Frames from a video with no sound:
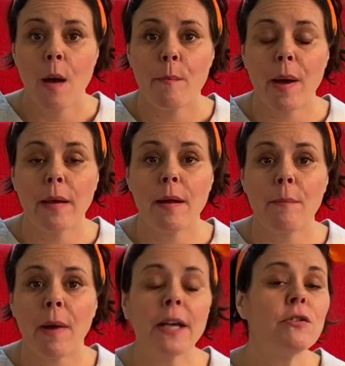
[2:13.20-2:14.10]
But
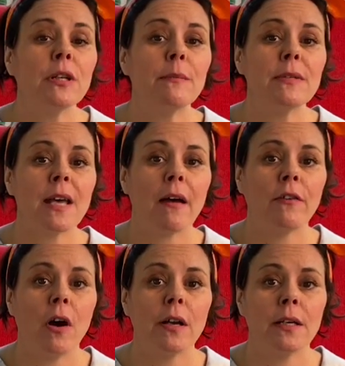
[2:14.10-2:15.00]
my dreams have
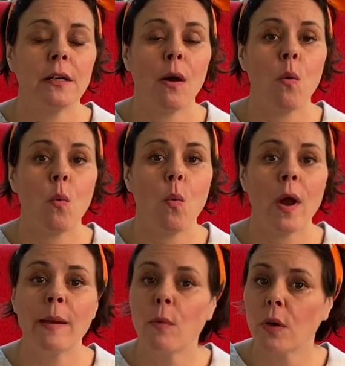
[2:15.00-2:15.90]
gotten
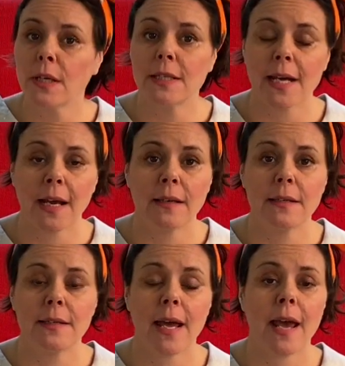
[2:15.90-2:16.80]
way more intense,